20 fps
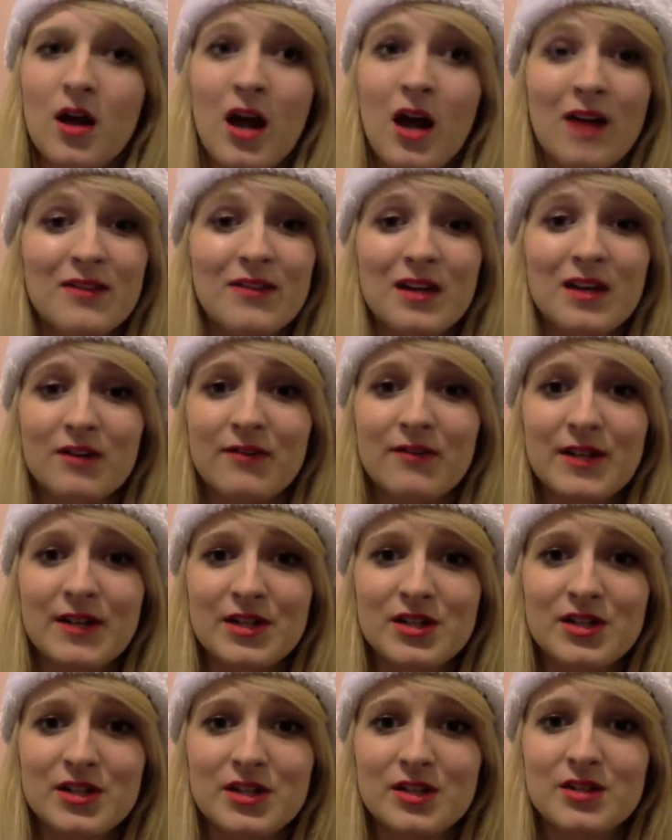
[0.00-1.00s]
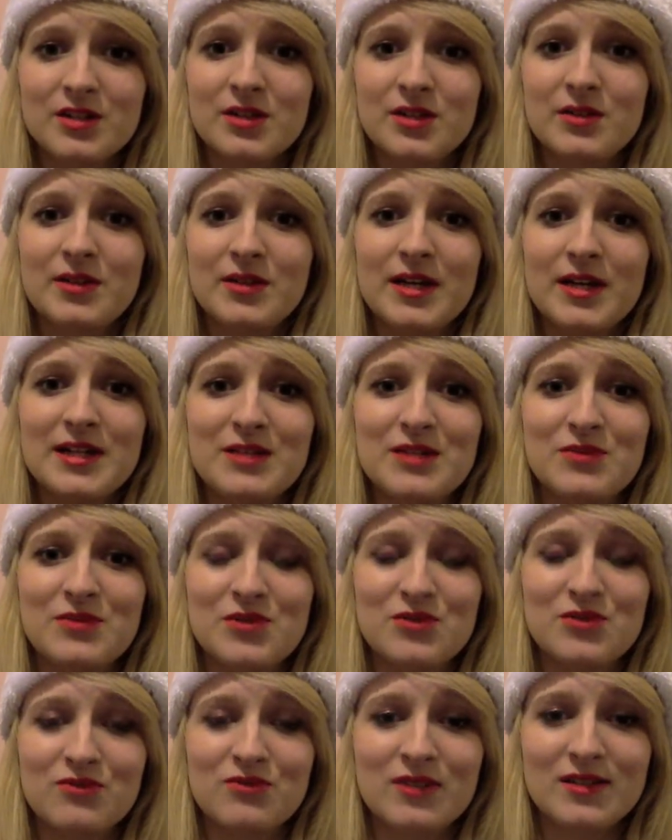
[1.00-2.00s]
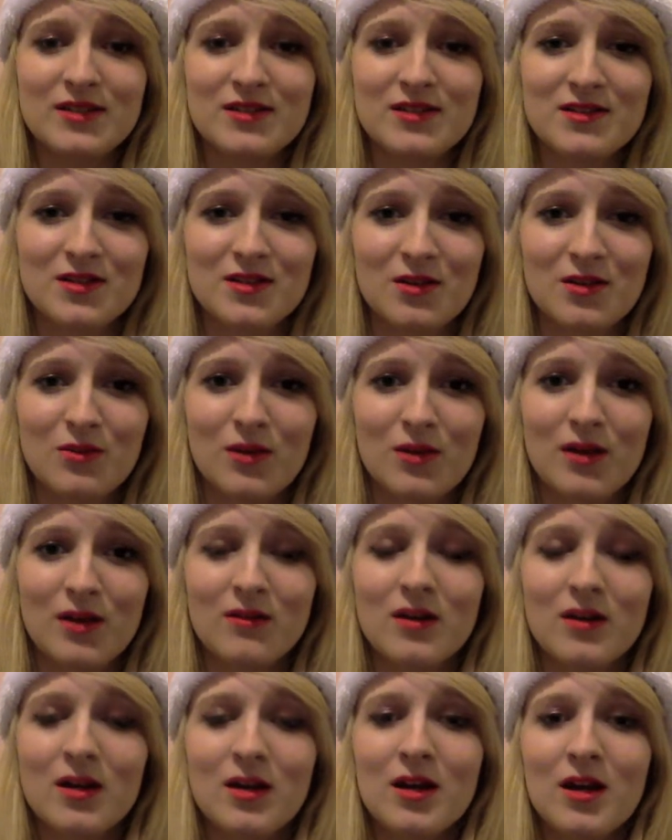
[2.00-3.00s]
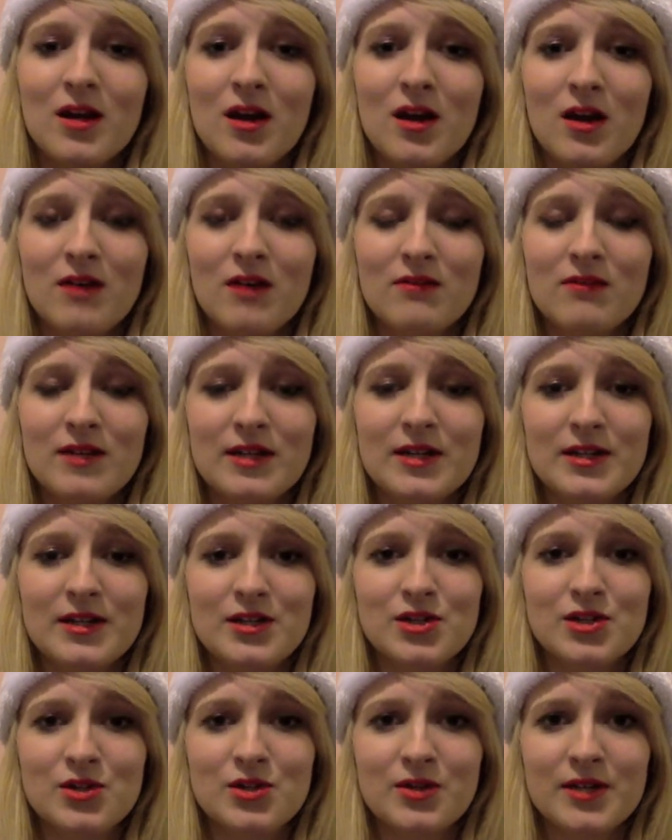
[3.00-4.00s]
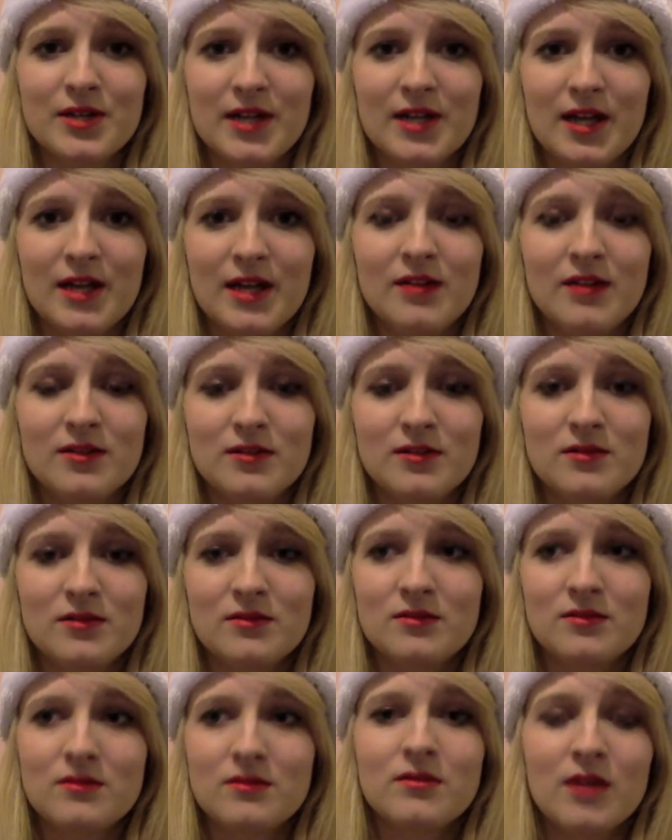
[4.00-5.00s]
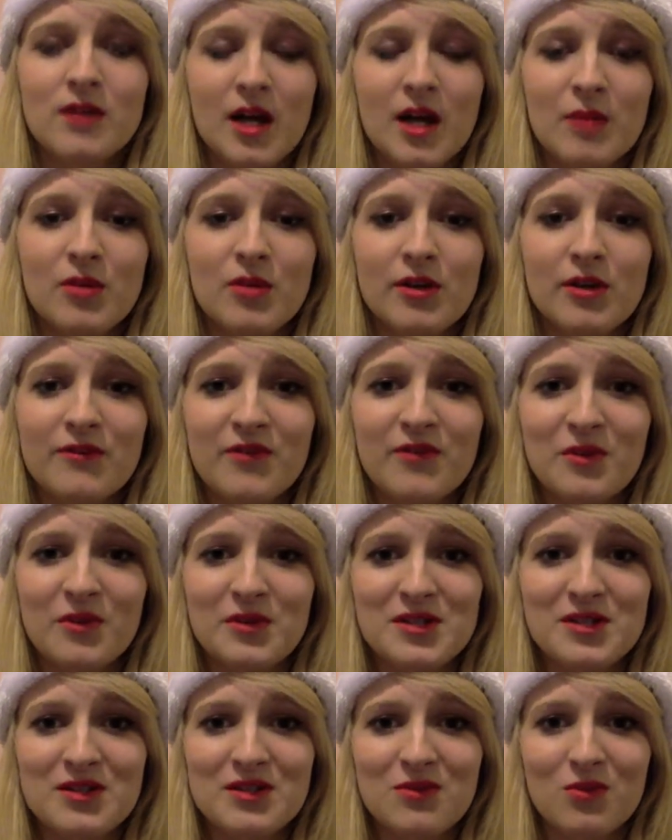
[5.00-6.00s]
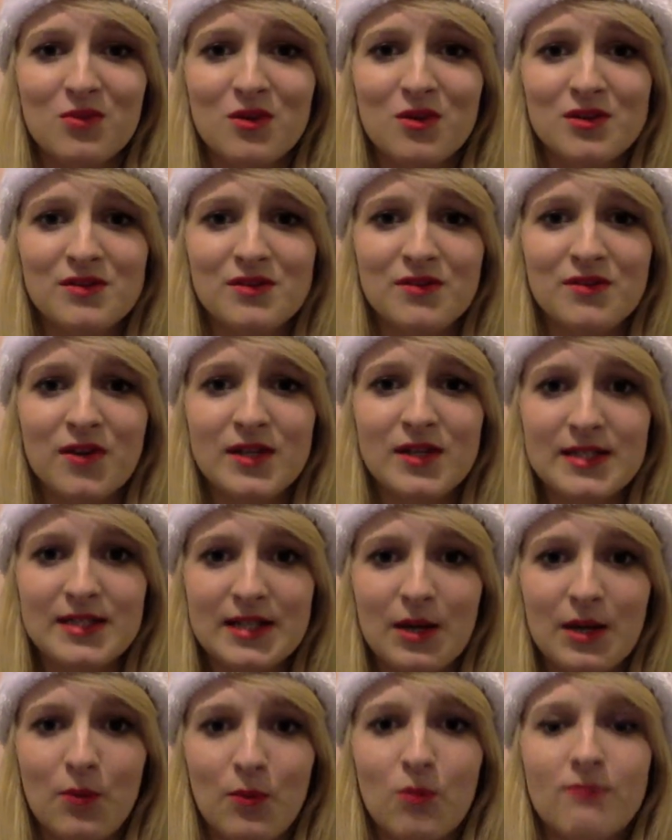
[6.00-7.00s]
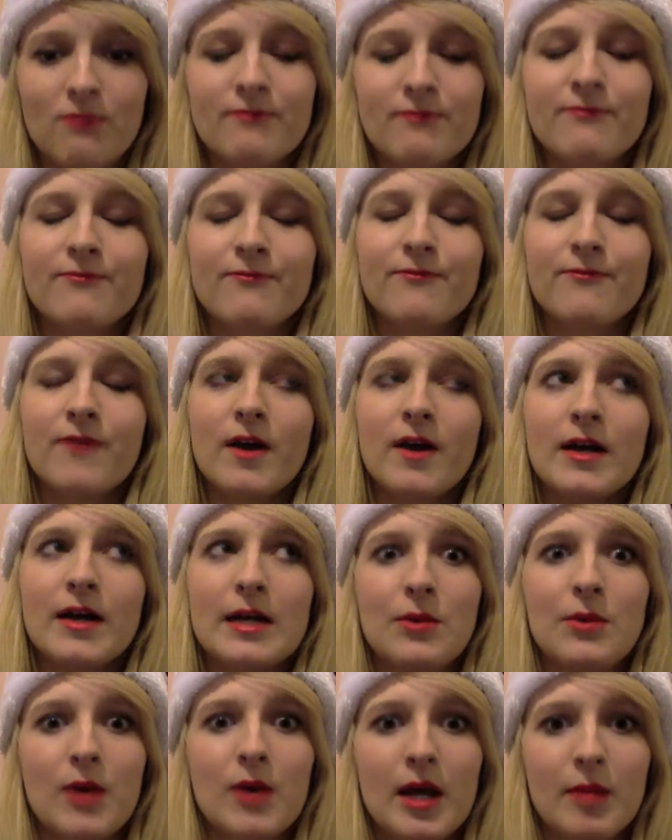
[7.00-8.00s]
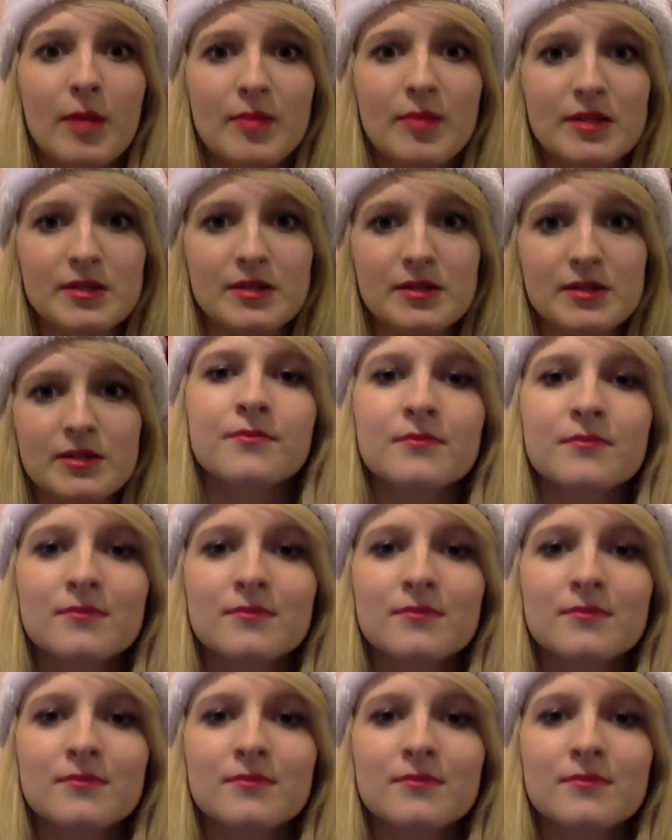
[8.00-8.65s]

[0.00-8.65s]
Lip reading: I think I finished it in 2 days. It was just written so well. I really enjoyed it, and I'm looking forward to the one to finding out finally what happens.